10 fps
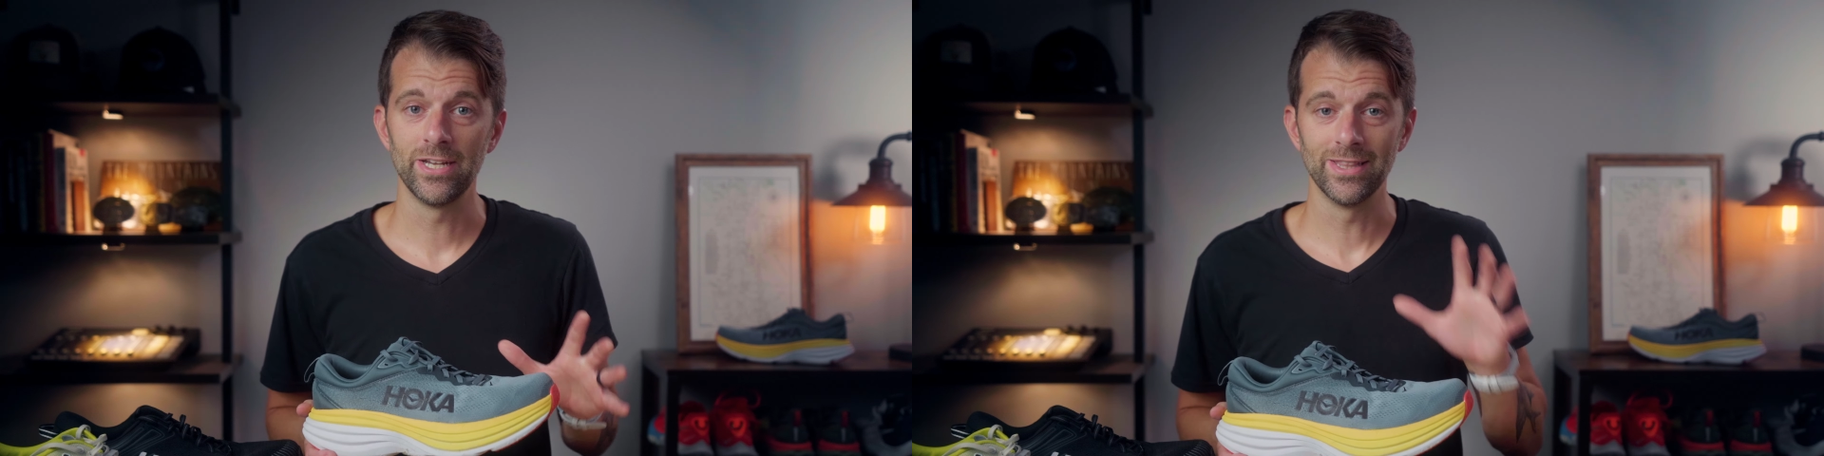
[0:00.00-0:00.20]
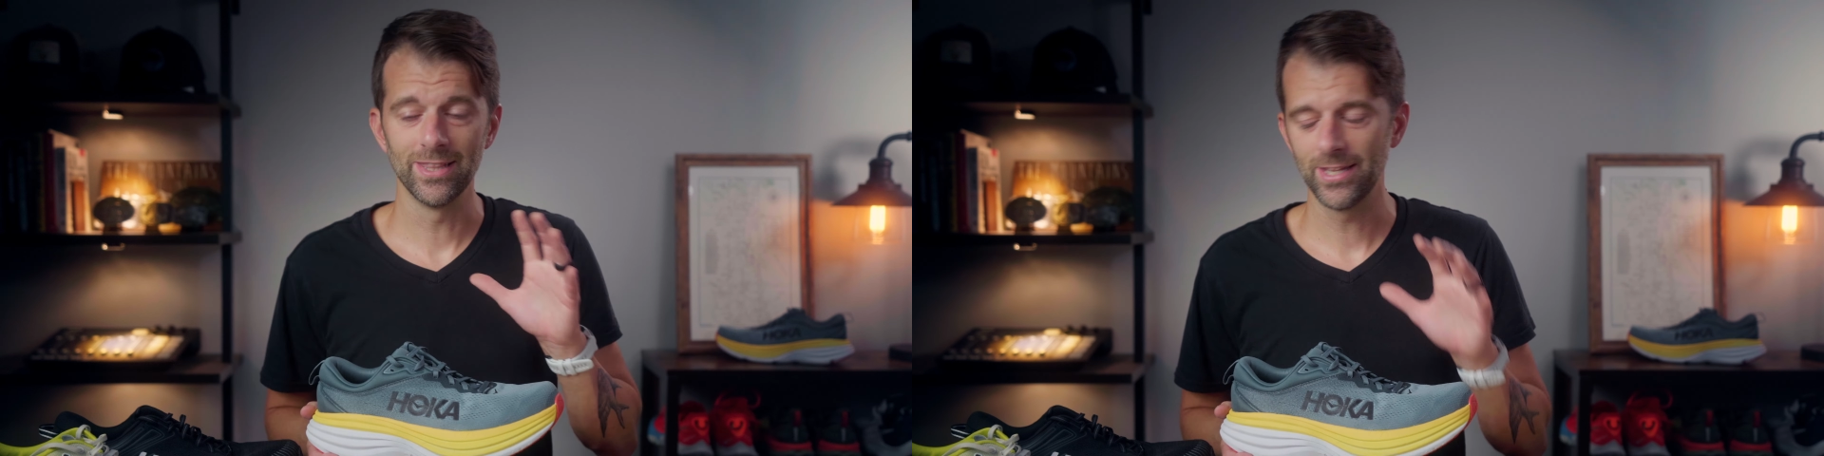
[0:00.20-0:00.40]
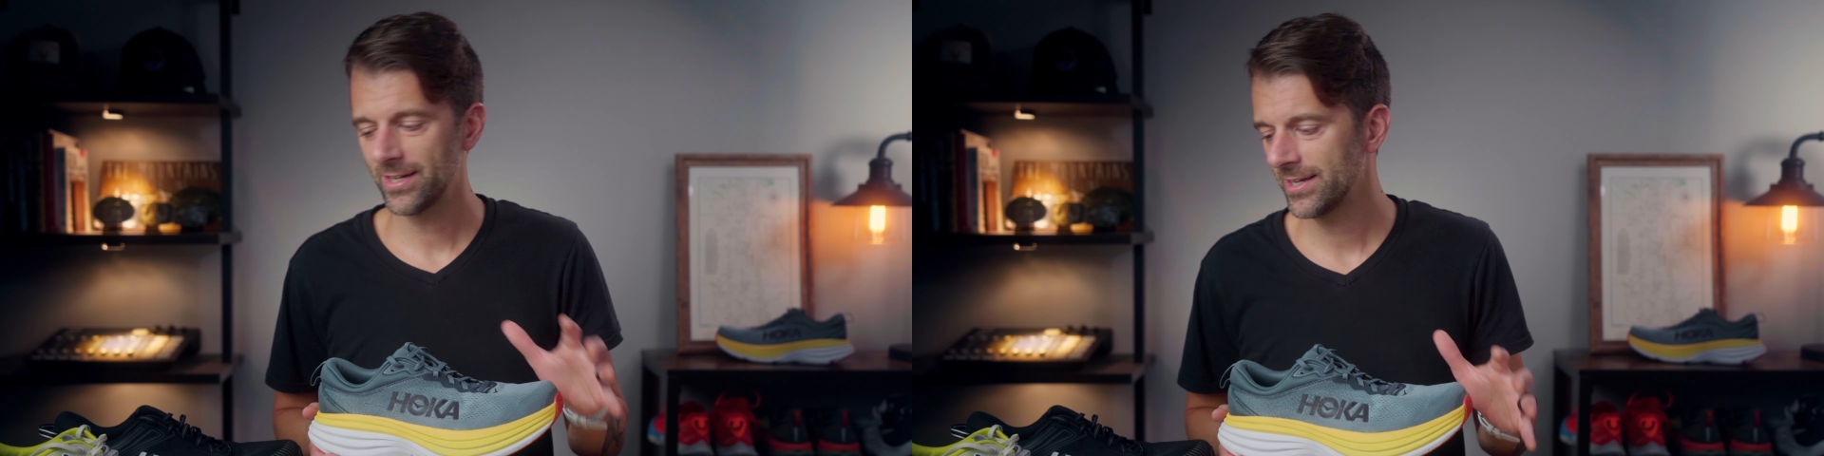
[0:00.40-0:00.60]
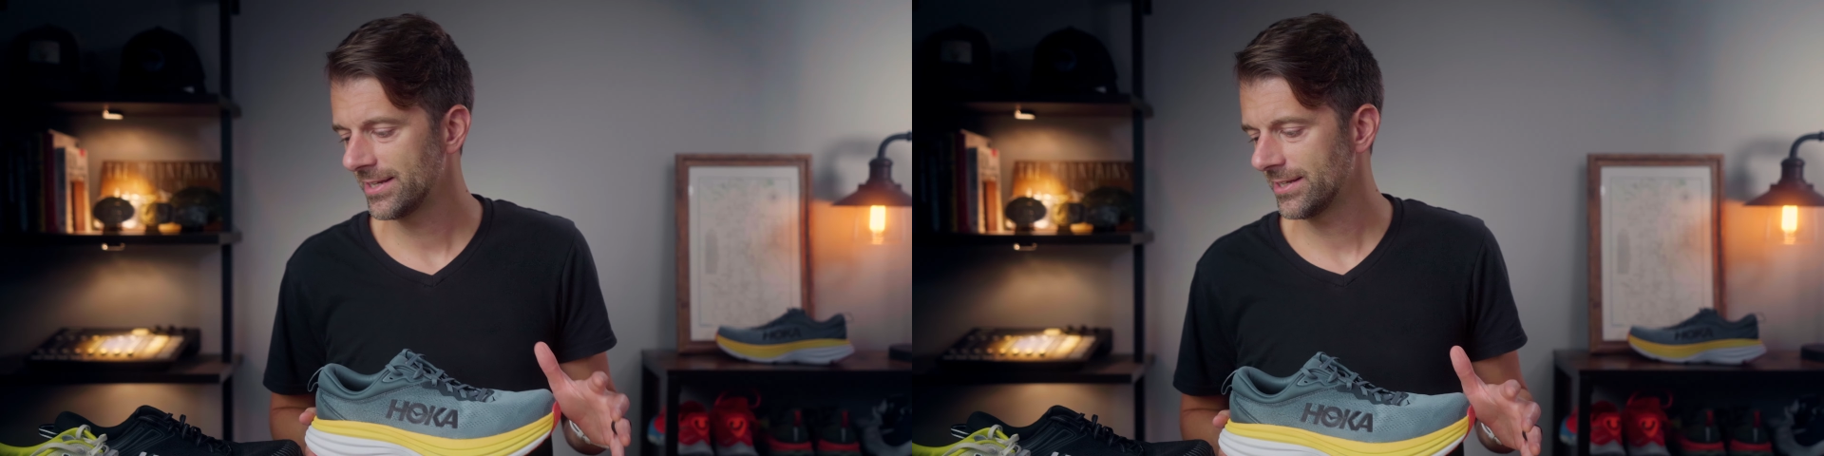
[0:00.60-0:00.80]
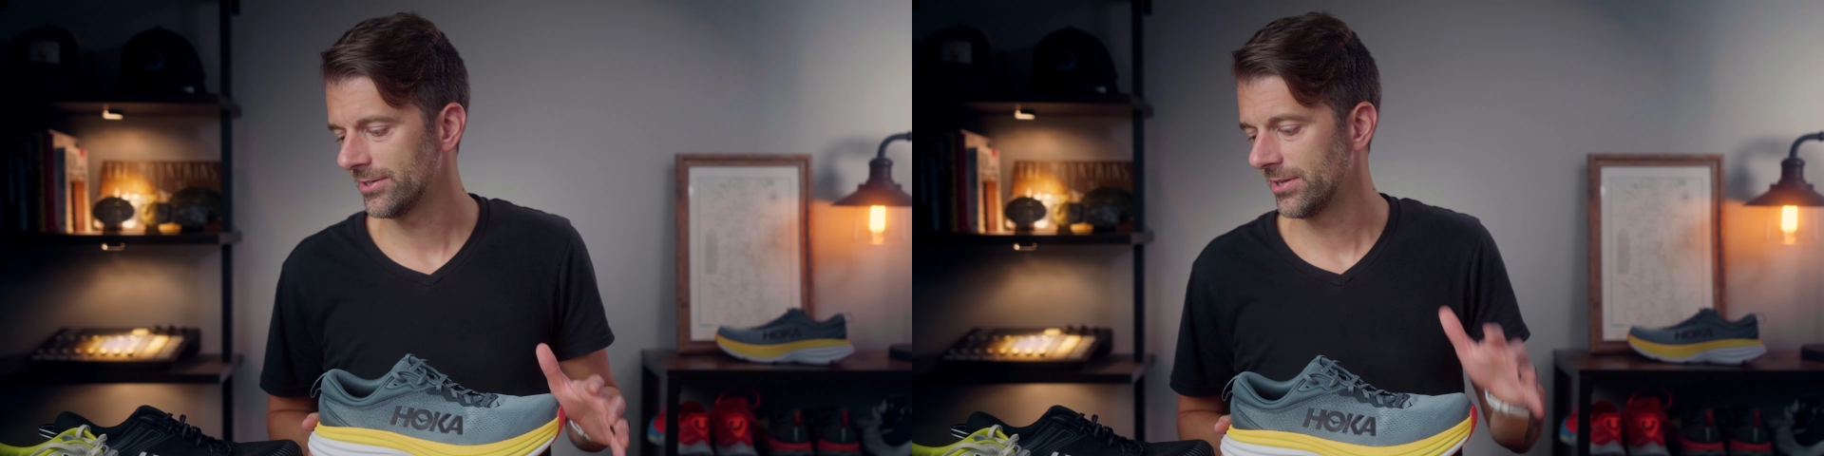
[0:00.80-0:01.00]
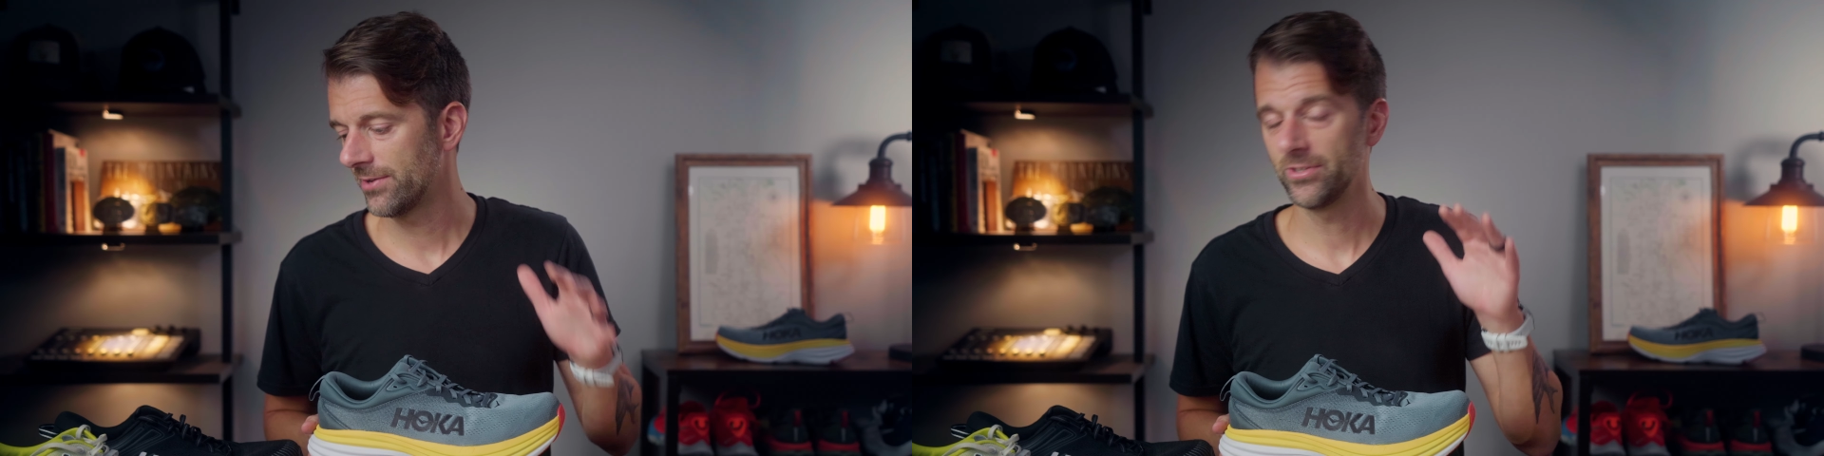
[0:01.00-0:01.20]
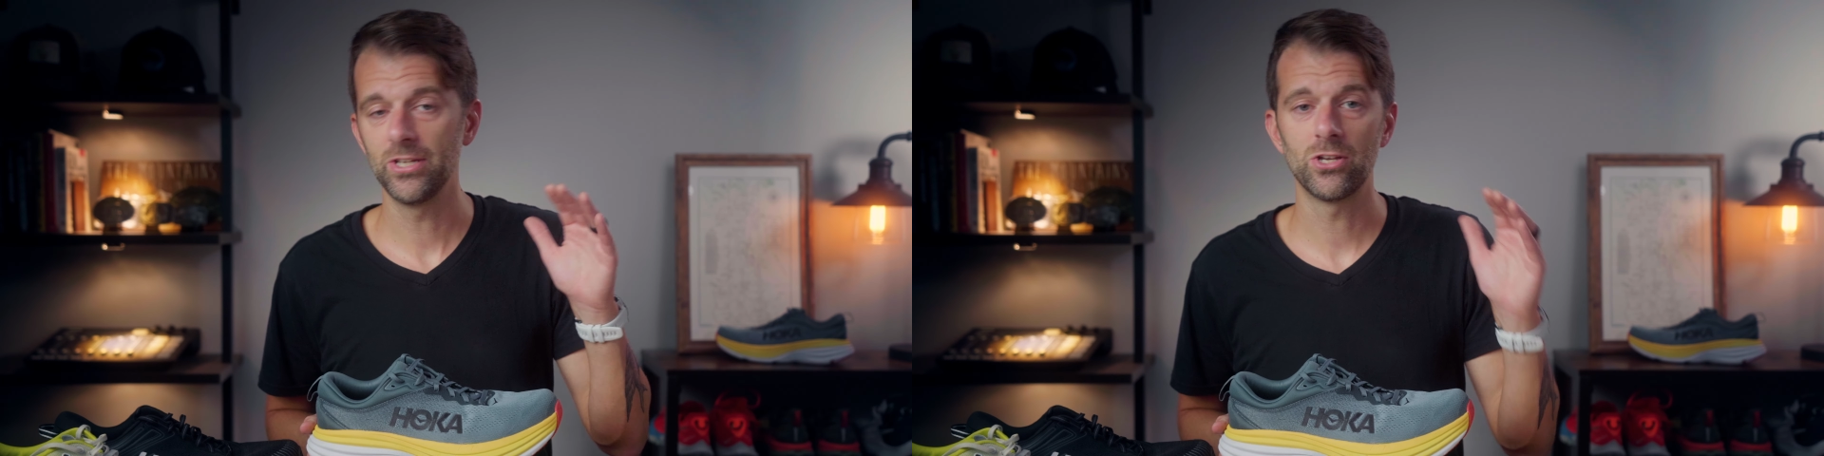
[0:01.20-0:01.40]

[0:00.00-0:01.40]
line and you have any